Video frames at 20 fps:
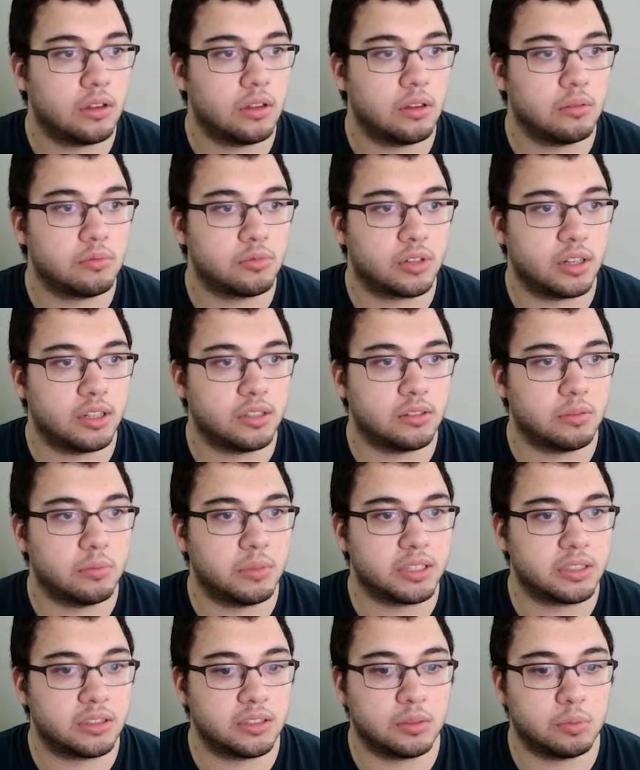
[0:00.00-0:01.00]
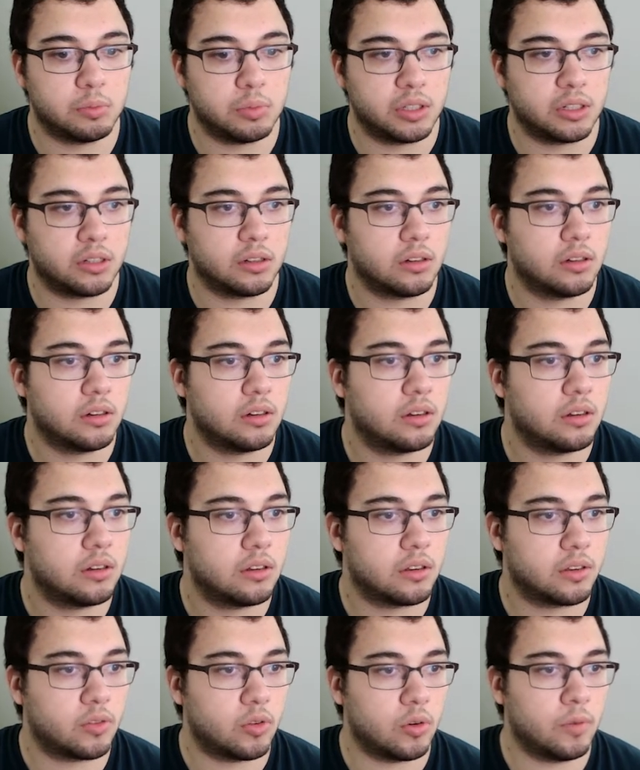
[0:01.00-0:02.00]
Trying to make this bigger.
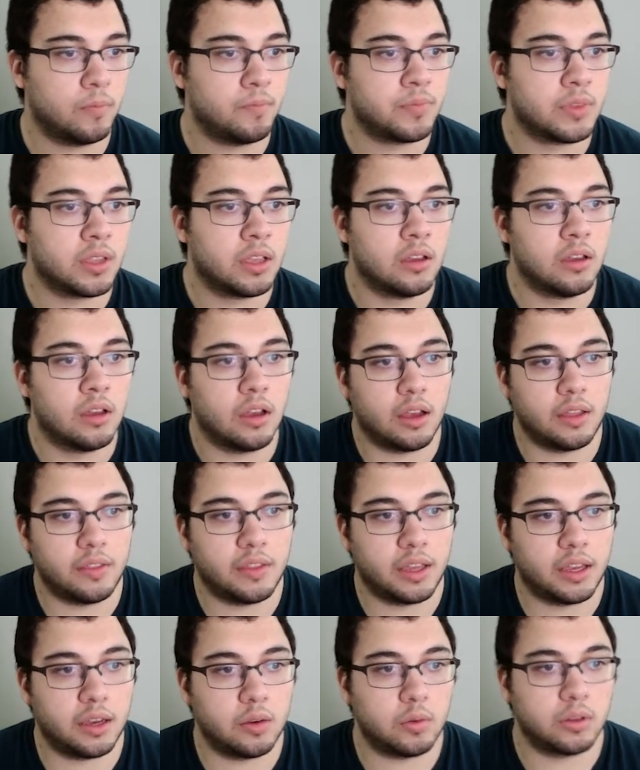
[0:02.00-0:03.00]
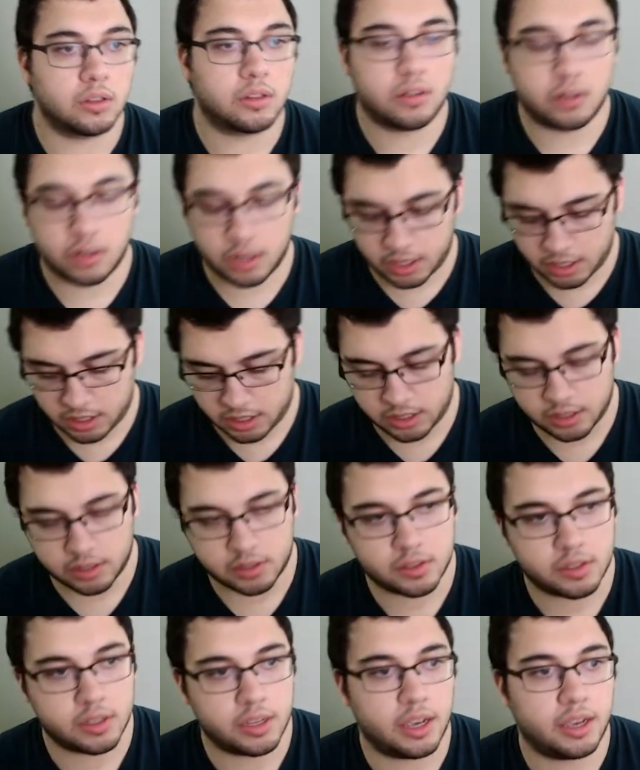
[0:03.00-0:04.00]
Cool. And then we'll create a
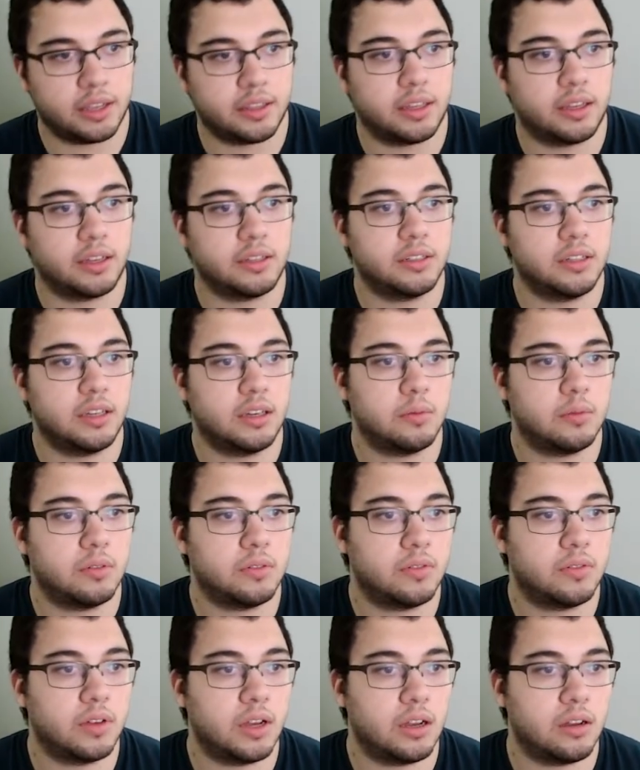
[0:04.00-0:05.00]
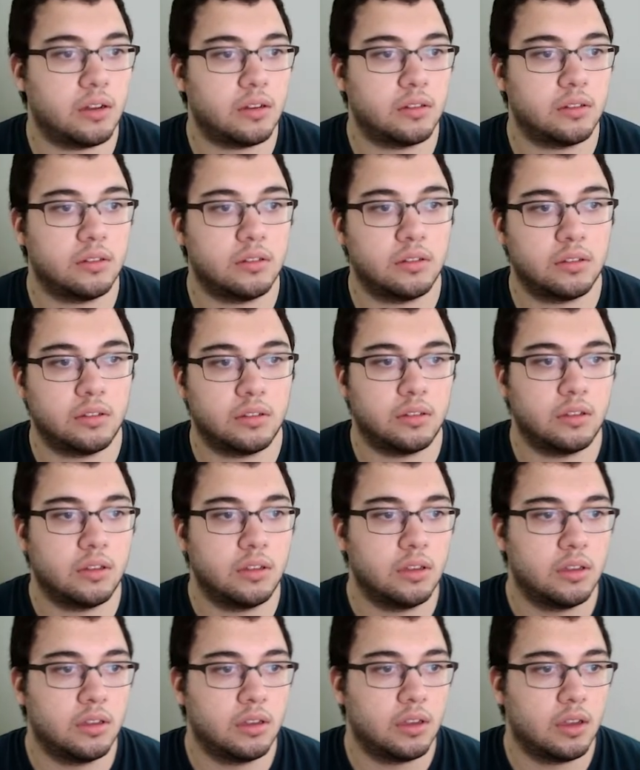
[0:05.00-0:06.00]
ci.yaml file.
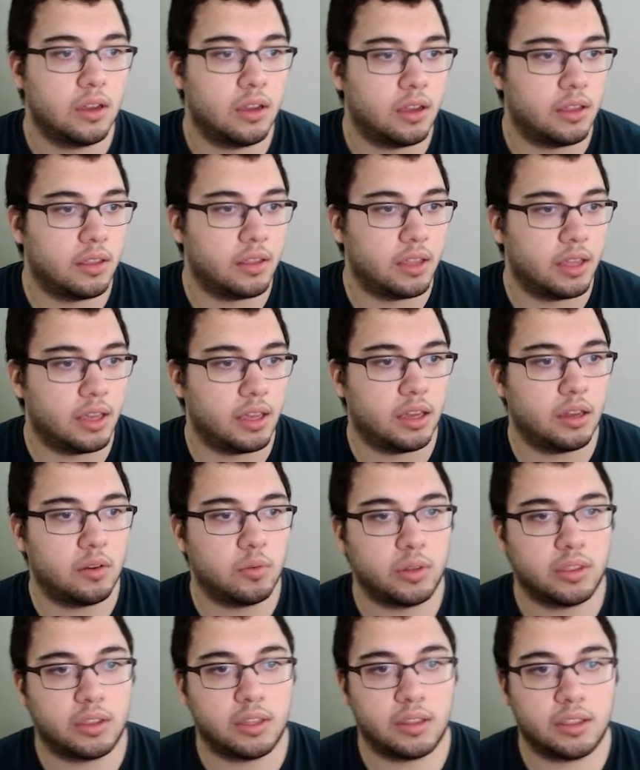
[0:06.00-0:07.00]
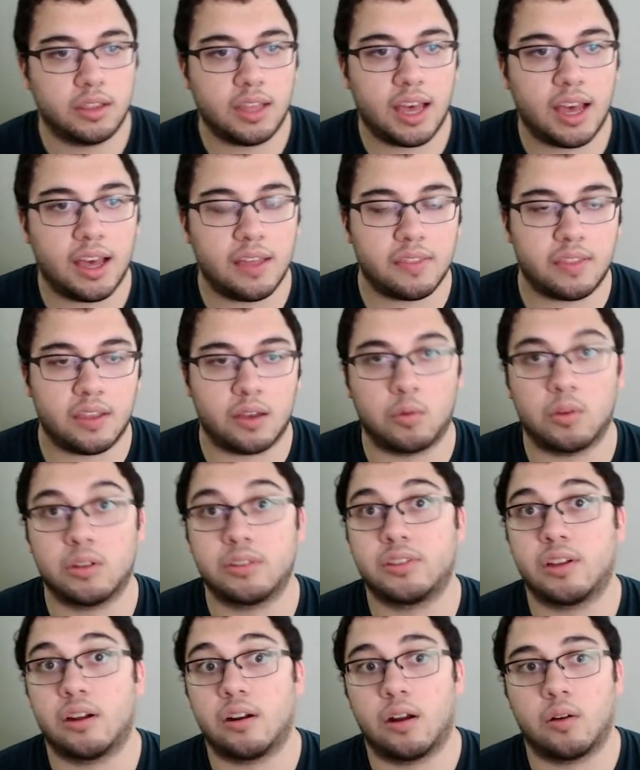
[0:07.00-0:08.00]
And then within that, then we'll
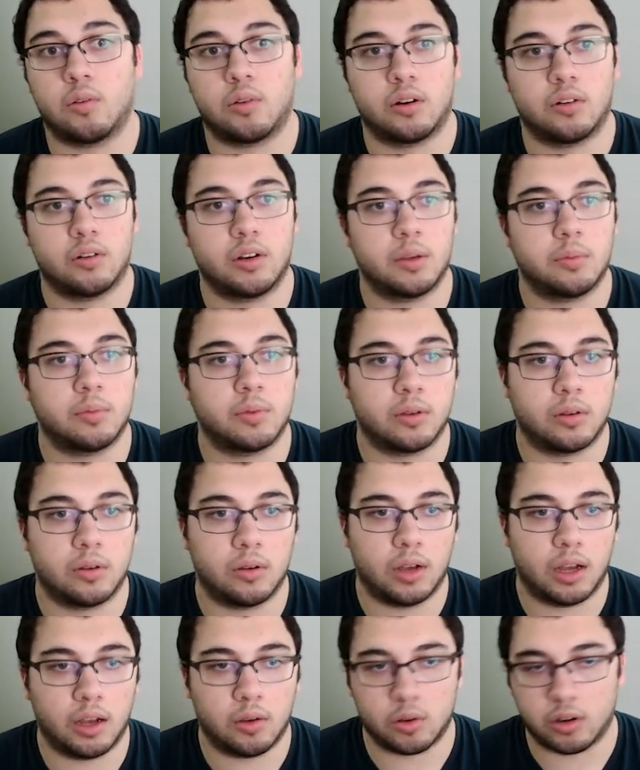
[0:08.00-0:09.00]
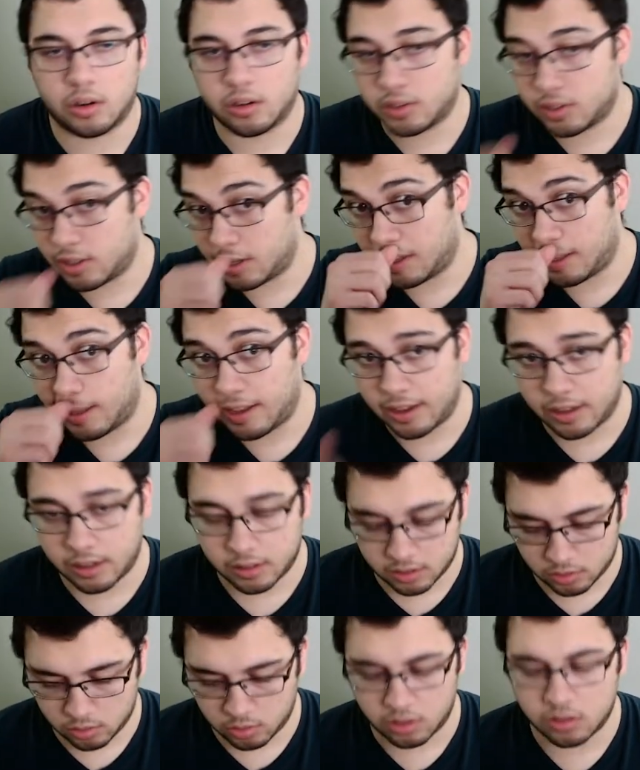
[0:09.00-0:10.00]
start our repo, our CLI,
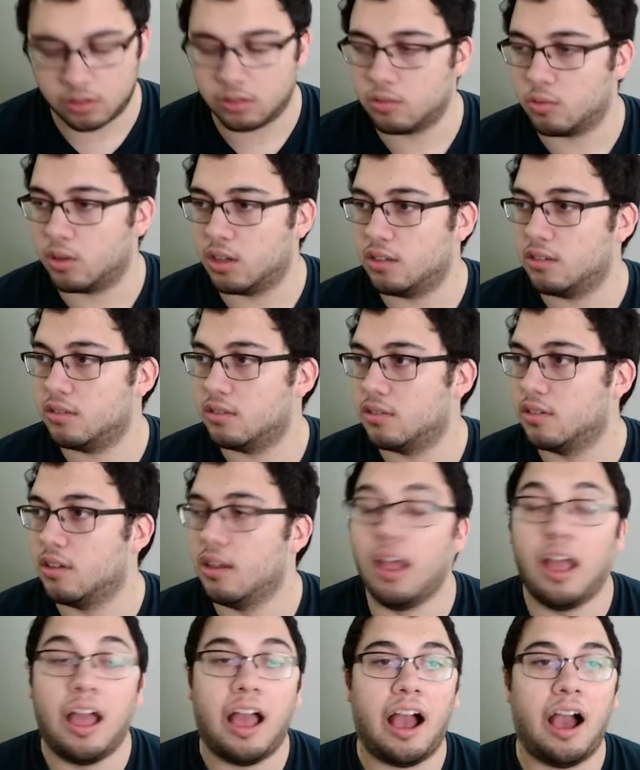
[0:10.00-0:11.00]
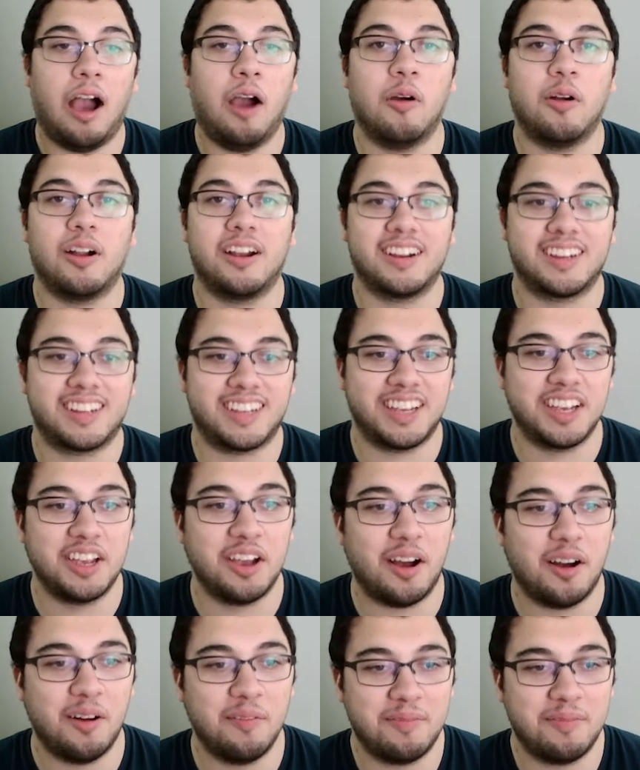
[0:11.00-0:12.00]
our what? Our GitHub,